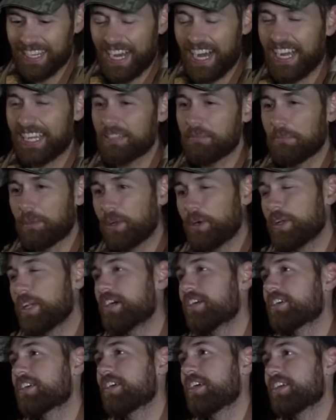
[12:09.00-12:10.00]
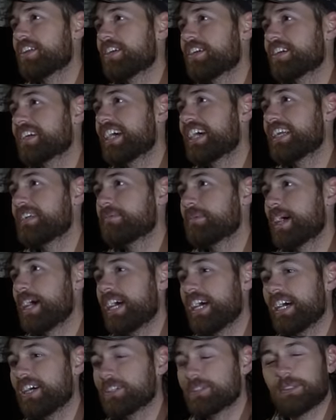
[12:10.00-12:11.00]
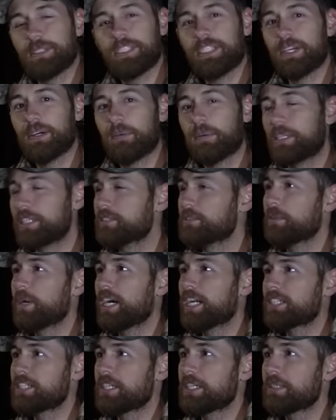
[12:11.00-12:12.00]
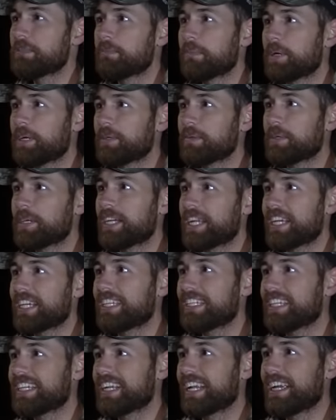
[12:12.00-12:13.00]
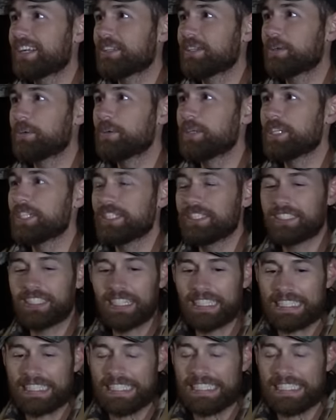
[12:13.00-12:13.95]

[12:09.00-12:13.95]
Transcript: I can blow an elk call all right at my house when nobody's watching, but when I get out in the woods,